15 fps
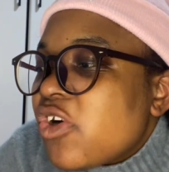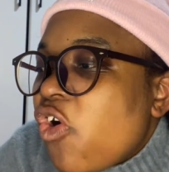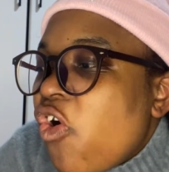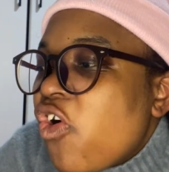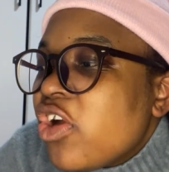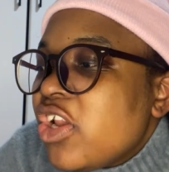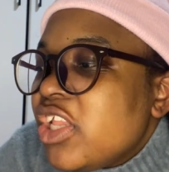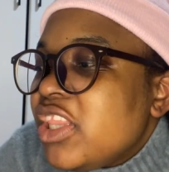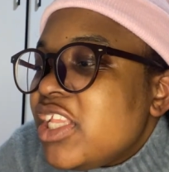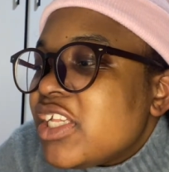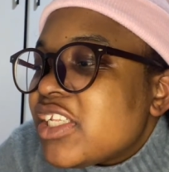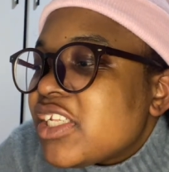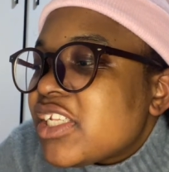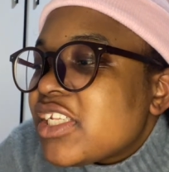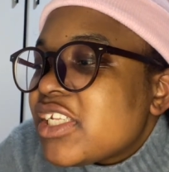only
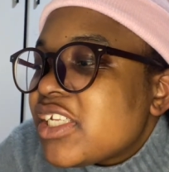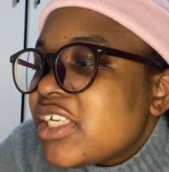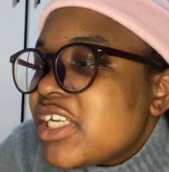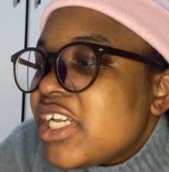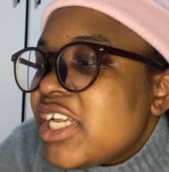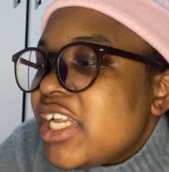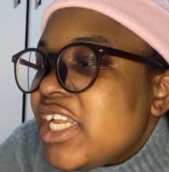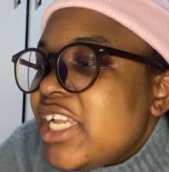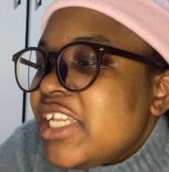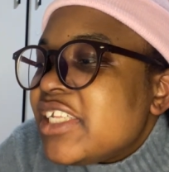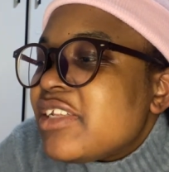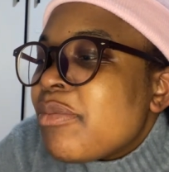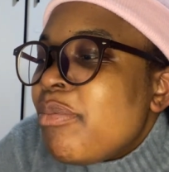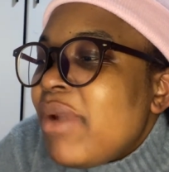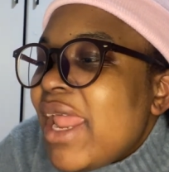this
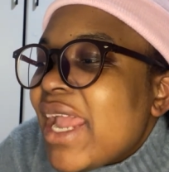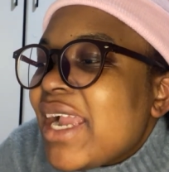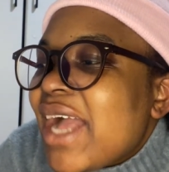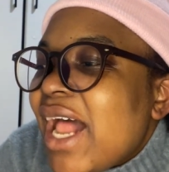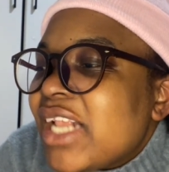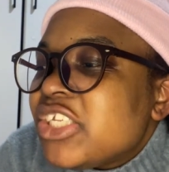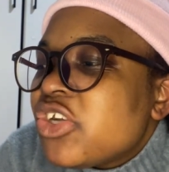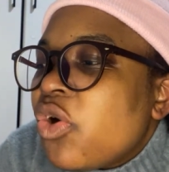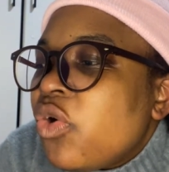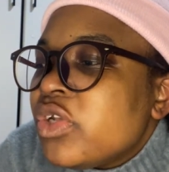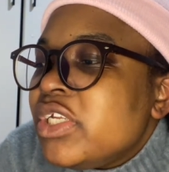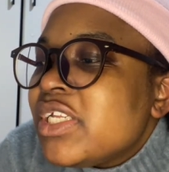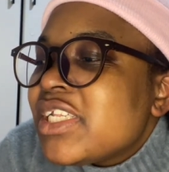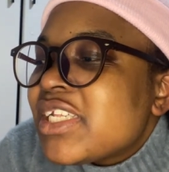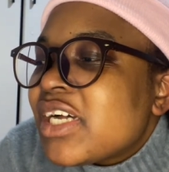is black culture
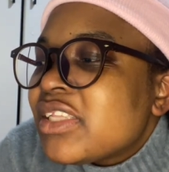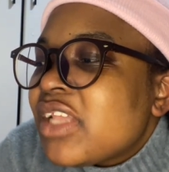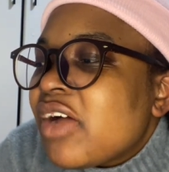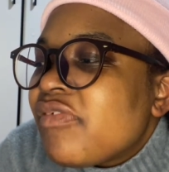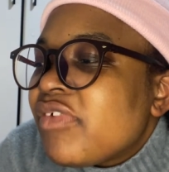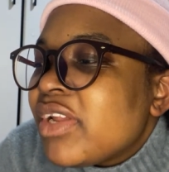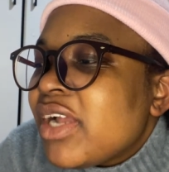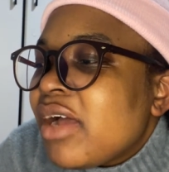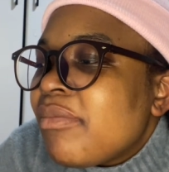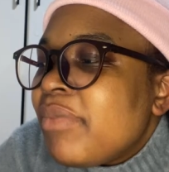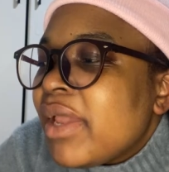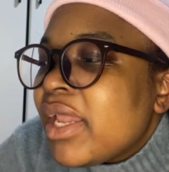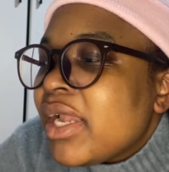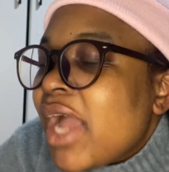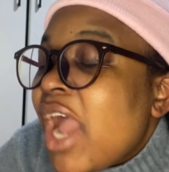holding South Africa
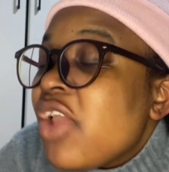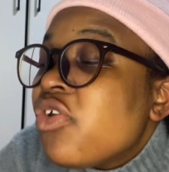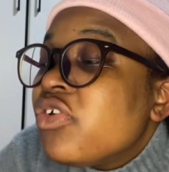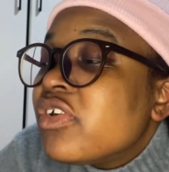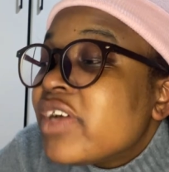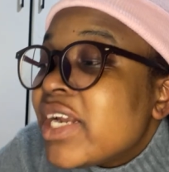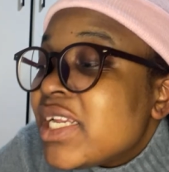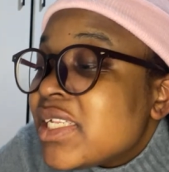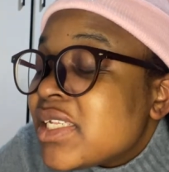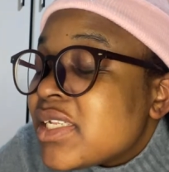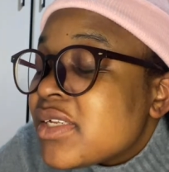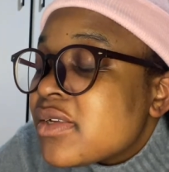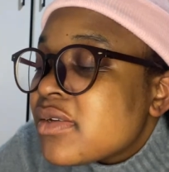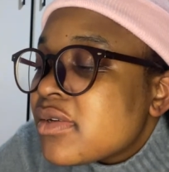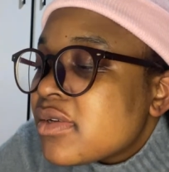back. Are you
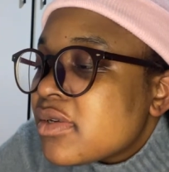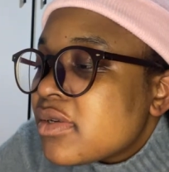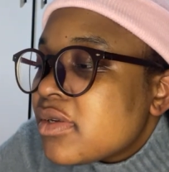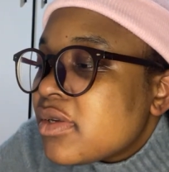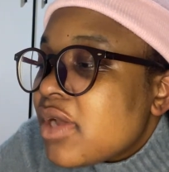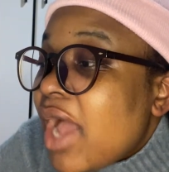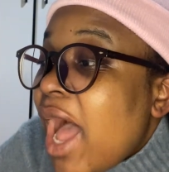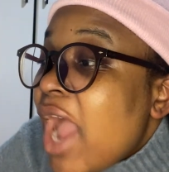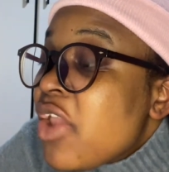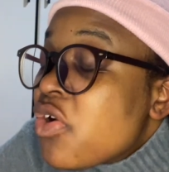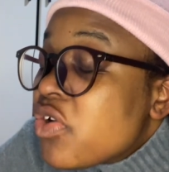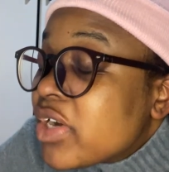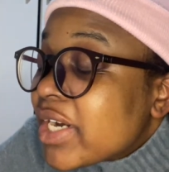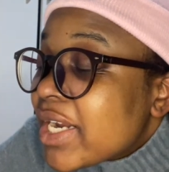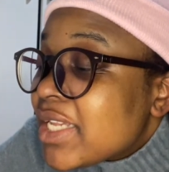crazy? Are
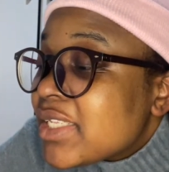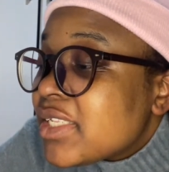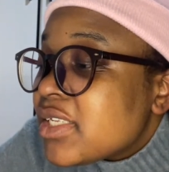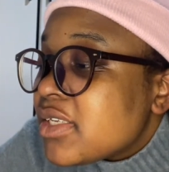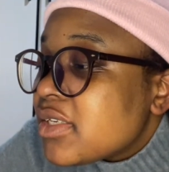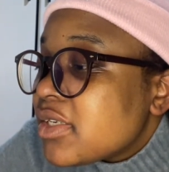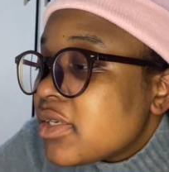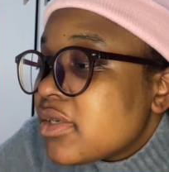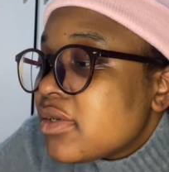you crazy?